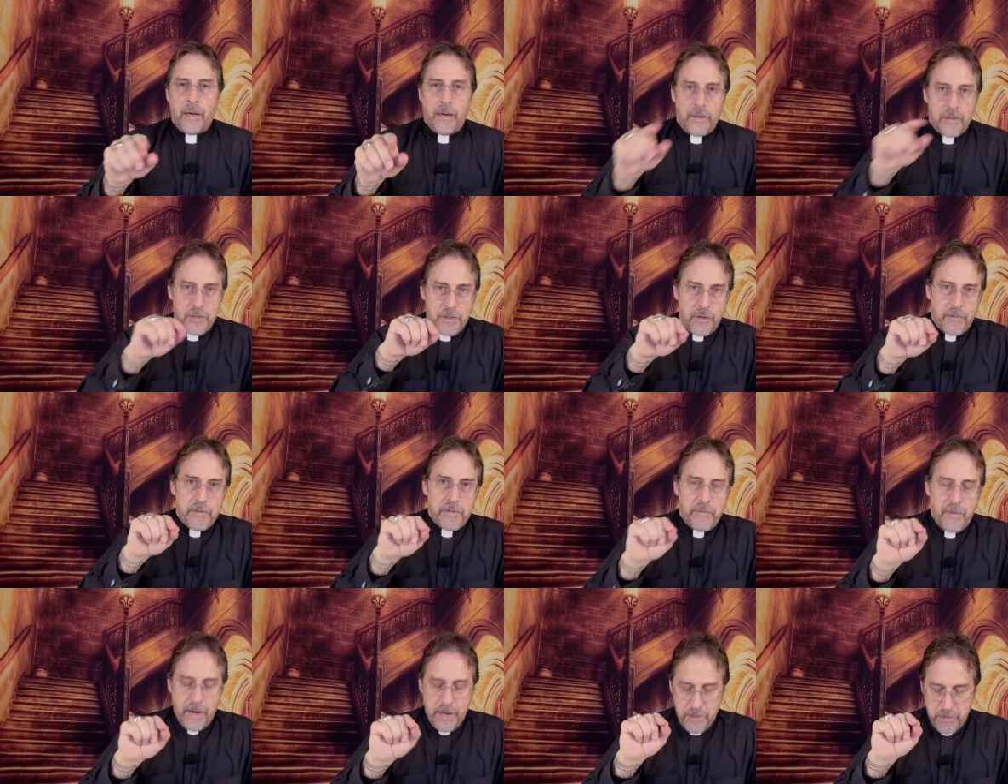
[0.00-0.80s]
our service
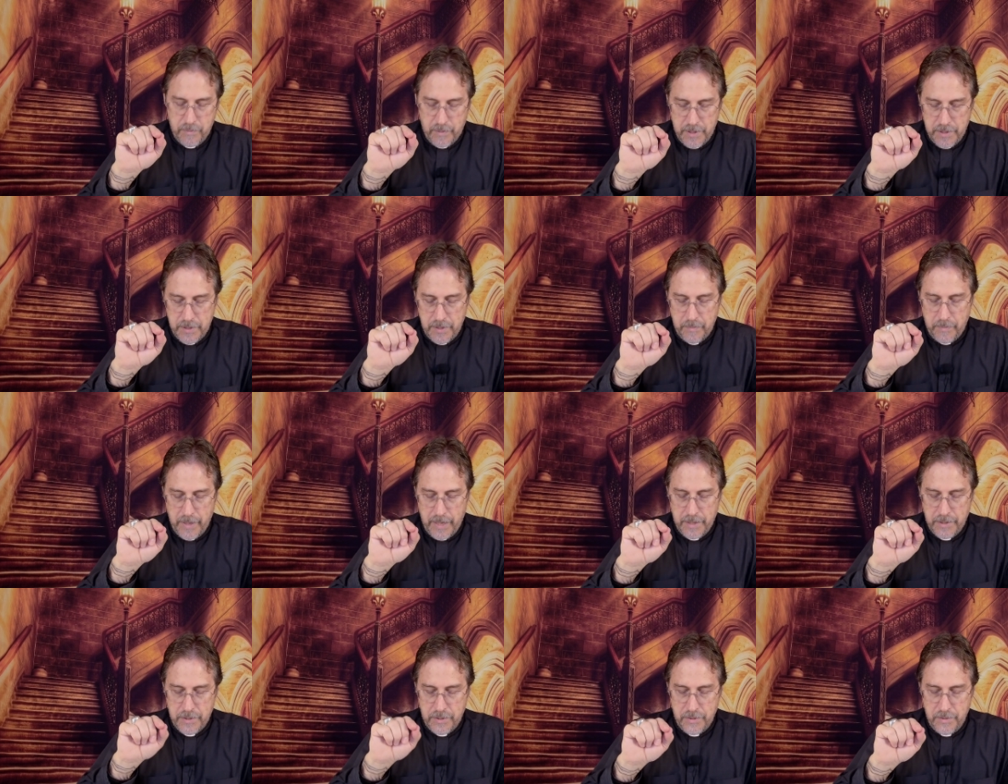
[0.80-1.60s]
for Ash Wednesday,
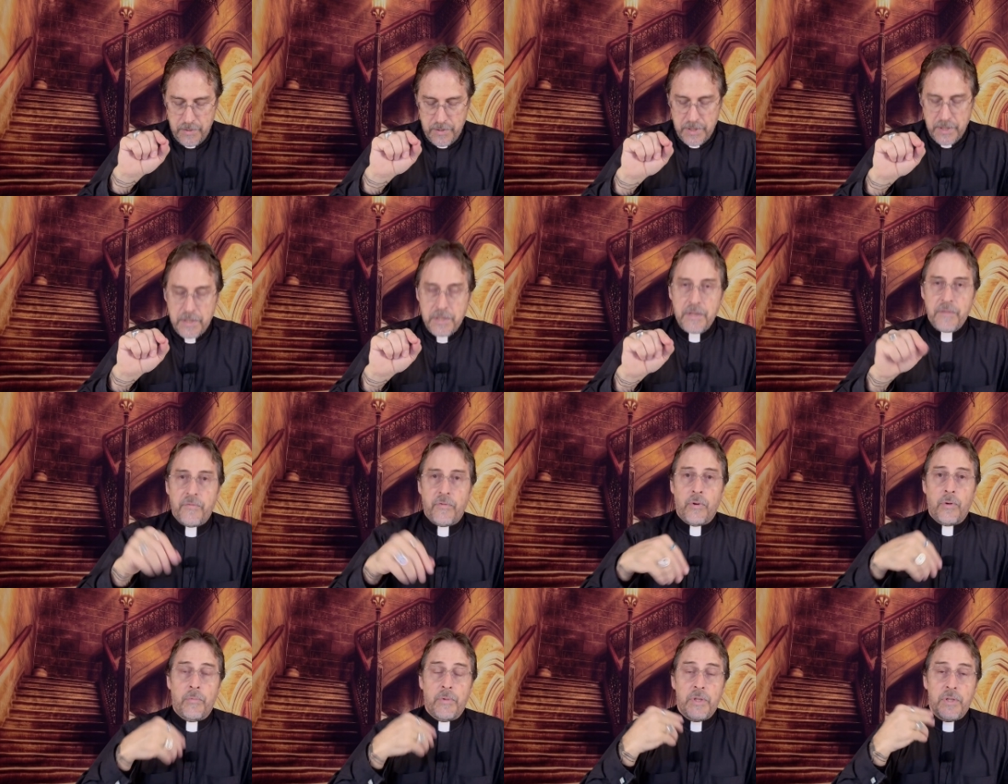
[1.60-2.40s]
page
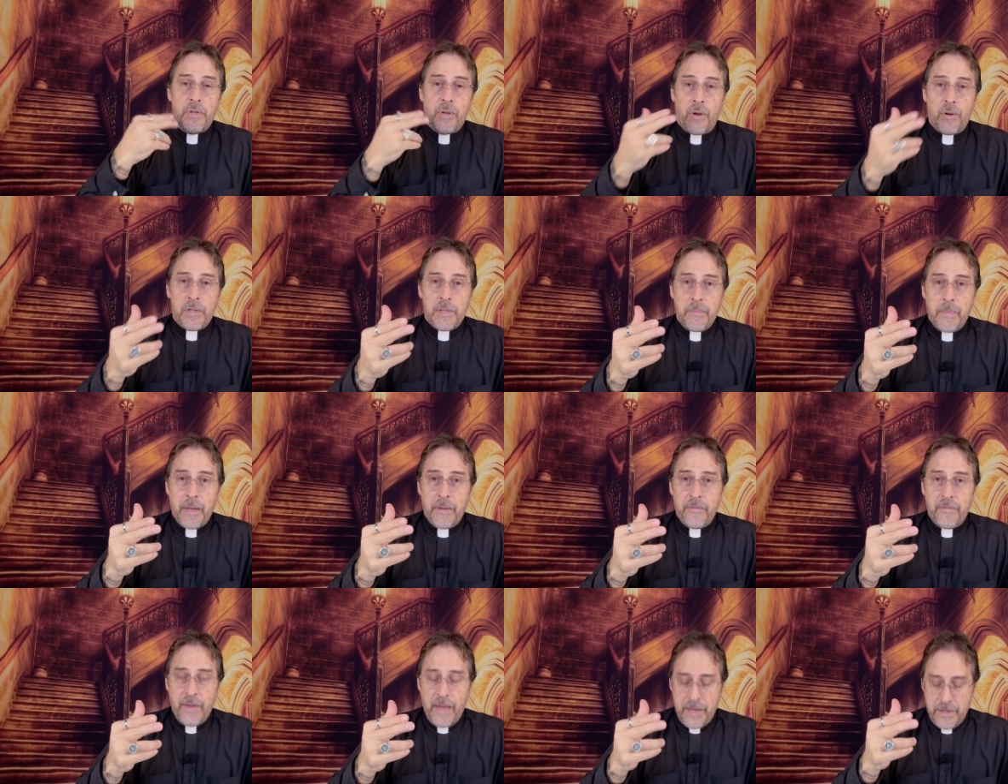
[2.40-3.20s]
264, which talks
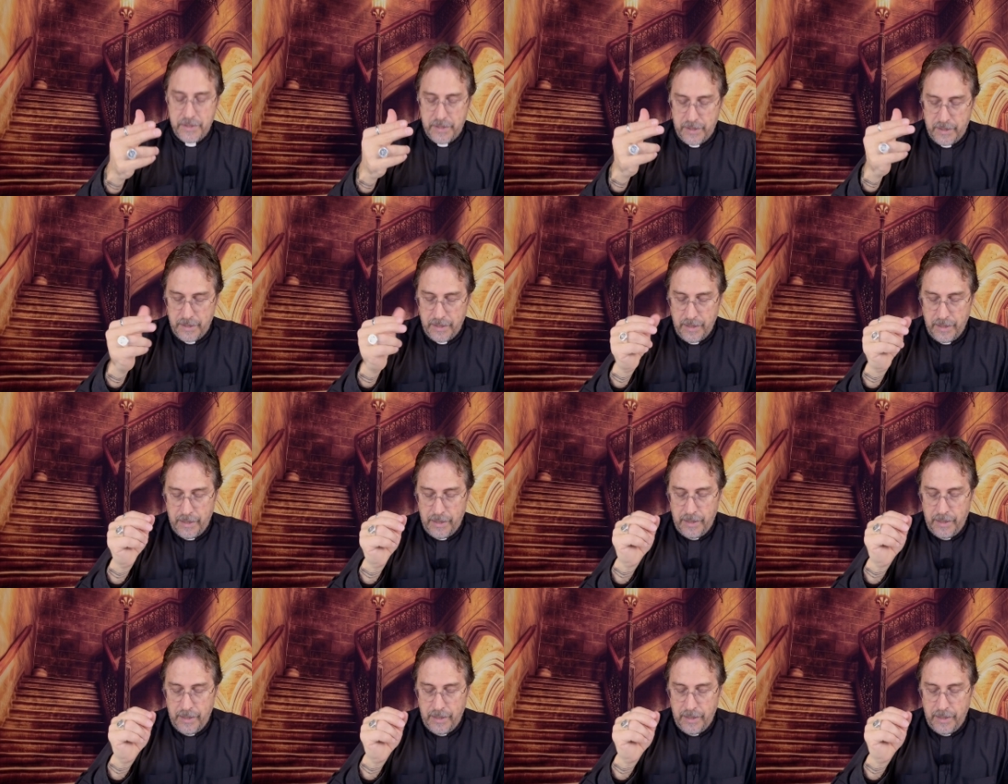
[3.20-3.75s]
about fasting.